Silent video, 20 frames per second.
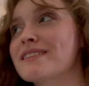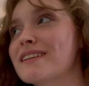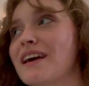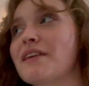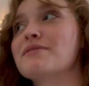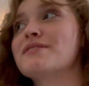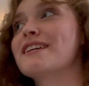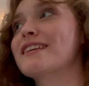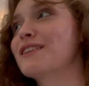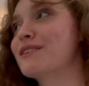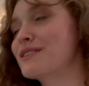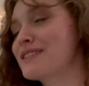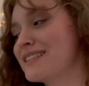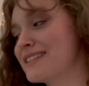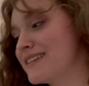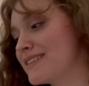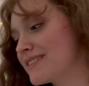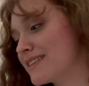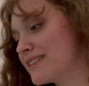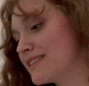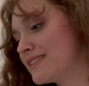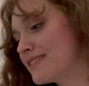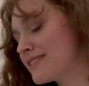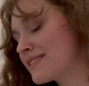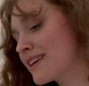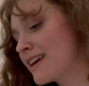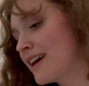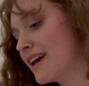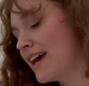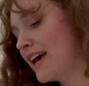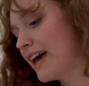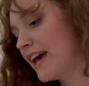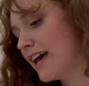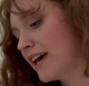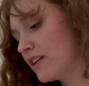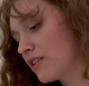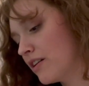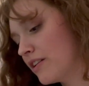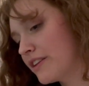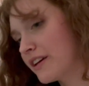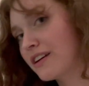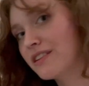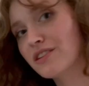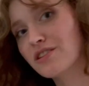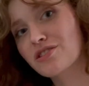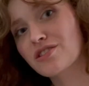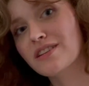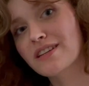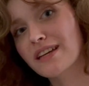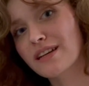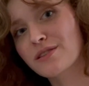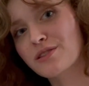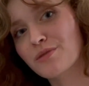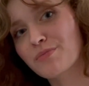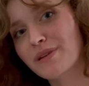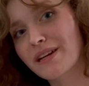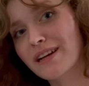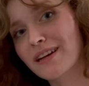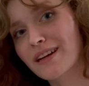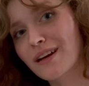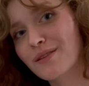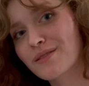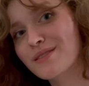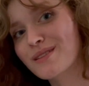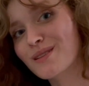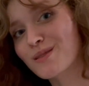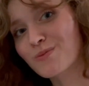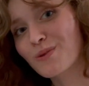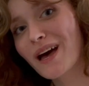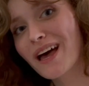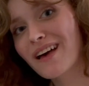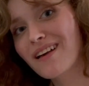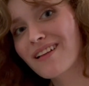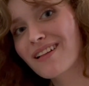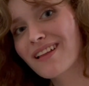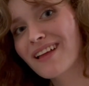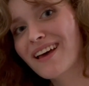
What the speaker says: announcing their seasons and all the audition dates are being announced as well.